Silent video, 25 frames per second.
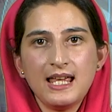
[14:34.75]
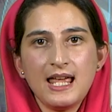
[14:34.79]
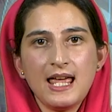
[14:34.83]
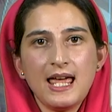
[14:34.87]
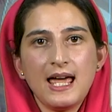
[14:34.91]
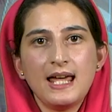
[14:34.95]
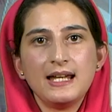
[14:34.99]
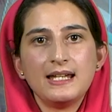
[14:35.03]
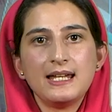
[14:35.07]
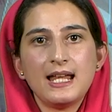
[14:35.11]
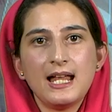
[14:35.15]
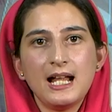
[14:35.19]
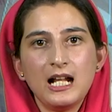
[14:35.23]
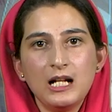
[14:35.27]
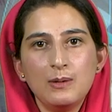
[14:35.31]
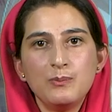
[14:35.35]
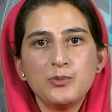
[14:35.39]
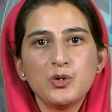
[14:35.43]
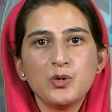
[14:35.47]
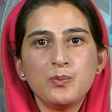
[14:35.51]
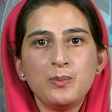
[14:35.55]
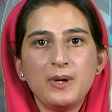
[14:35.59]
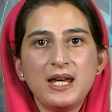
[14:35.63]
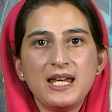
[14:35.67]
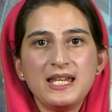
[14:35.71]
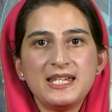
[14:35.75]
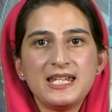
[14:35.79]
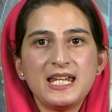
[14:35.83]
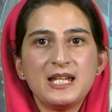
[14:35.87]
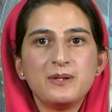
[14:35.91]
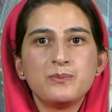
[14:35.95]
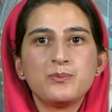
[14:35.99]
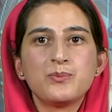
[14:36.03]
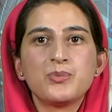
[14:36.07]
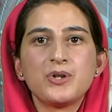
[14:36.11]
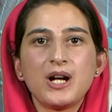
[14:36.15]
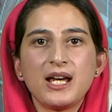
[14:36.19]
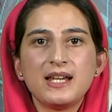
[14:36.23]
and help to maintain
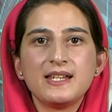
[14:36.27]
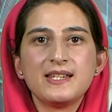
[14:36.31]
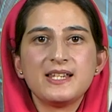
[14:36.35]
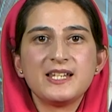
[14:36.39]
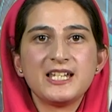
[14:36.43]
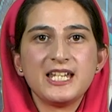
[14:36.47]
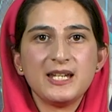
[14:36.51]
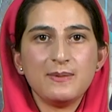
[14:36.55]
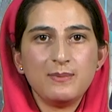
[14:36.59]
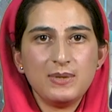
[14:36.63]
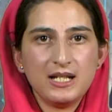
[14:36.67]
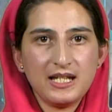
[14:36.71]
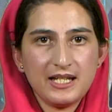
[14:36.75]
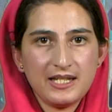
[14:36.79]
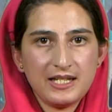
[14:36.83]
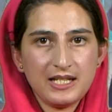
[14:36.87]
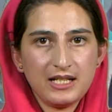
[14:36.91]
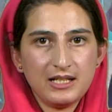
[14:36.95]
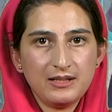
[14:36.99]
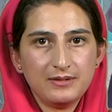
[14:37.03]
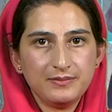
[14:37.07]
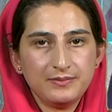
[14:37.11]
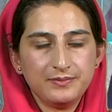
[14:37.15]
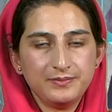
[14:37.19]
price stability.